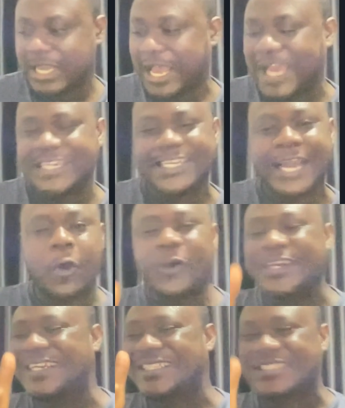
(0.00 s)
and they are
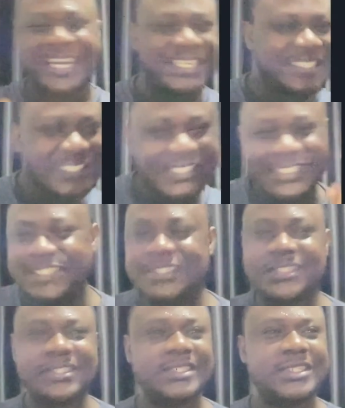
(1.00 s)

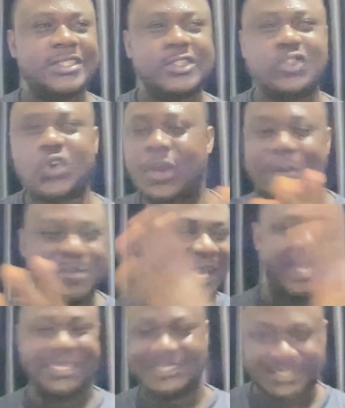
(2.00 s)
understanding your
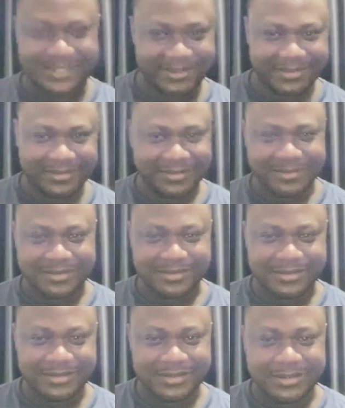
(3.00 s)
website
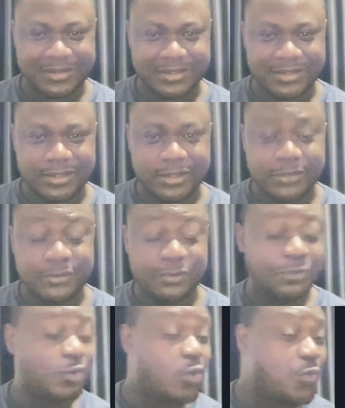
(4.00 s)

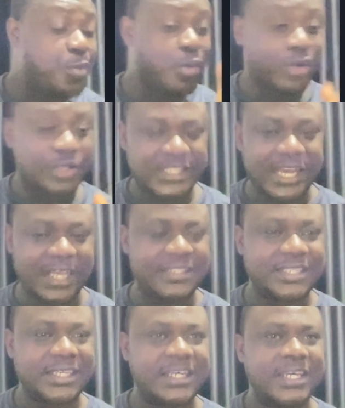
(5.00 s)
so much that
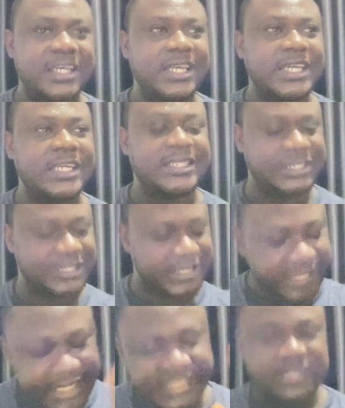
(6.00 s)
it is
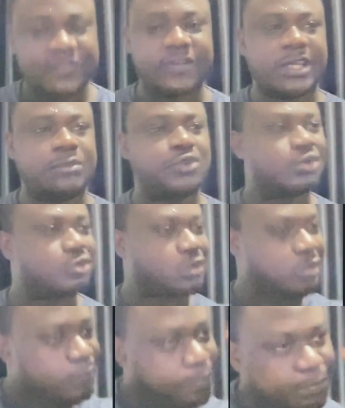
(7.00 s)
easy for them to
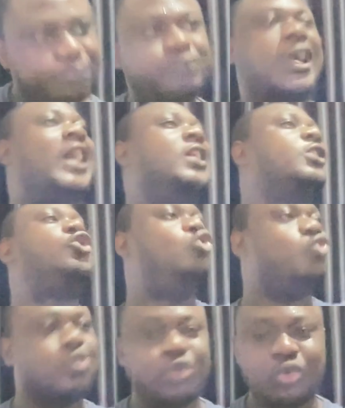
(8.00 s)
rank
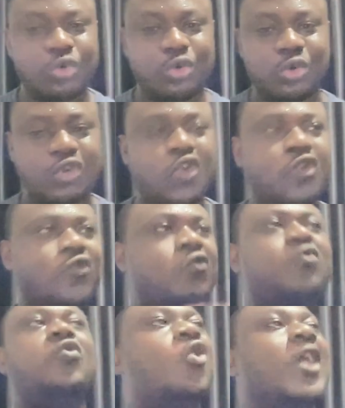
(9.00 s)
you
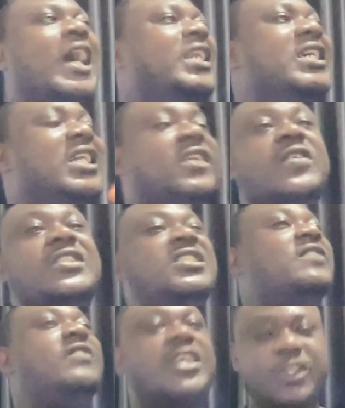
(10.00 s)
organically for
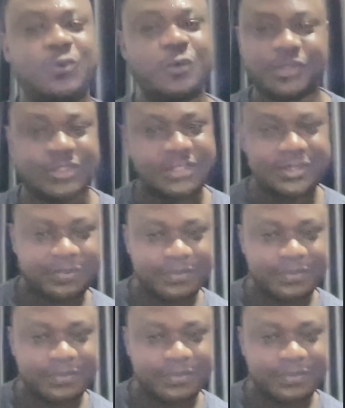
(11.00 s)
several keywords.